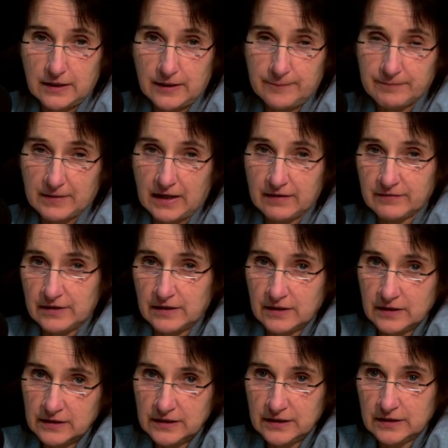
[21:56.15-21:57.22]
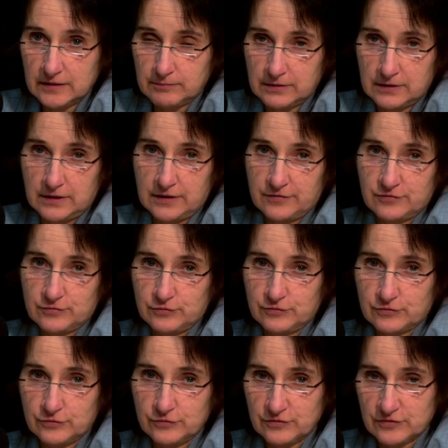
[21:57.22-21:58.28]
And the earlier
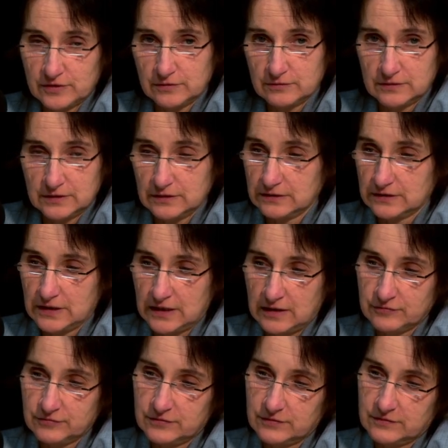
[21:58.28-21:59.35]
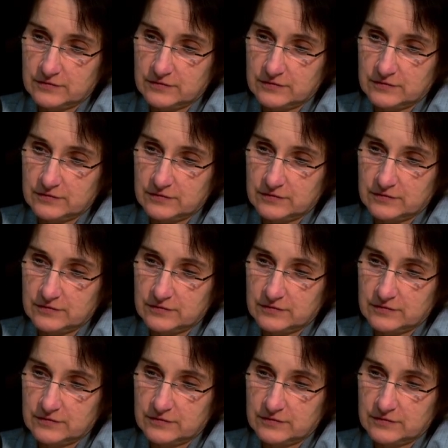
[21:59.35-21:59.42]
pliosaurs also didn't have